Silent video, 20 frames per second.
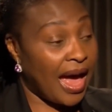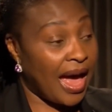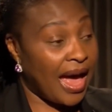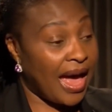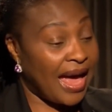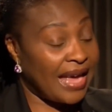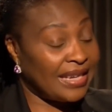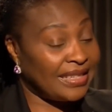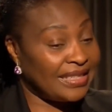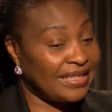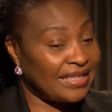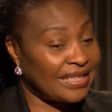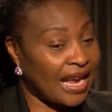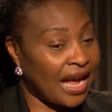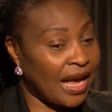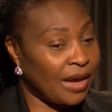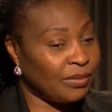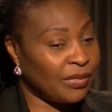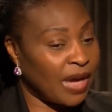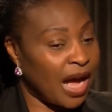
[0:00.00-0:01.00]
And
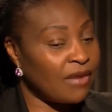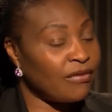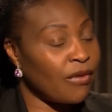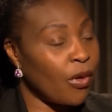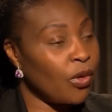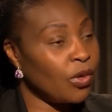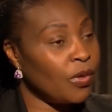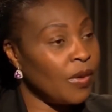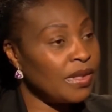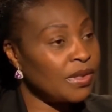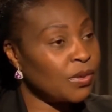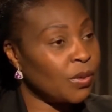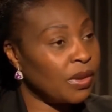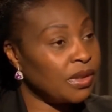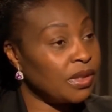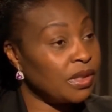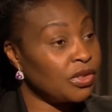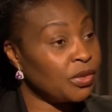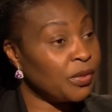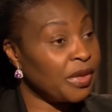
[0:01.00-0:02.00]
I've always
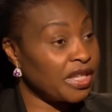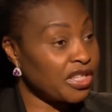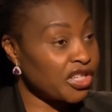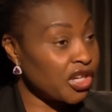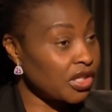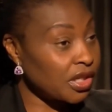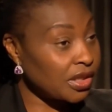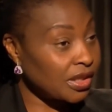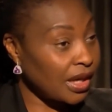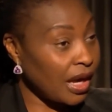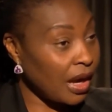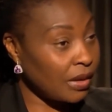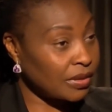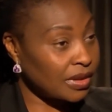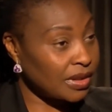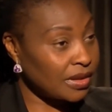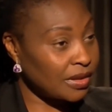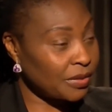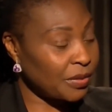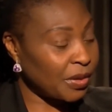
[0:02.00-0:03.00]
wanted to be a chartered
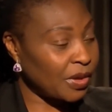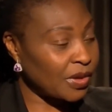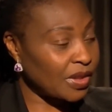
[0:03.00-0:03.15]
accountant,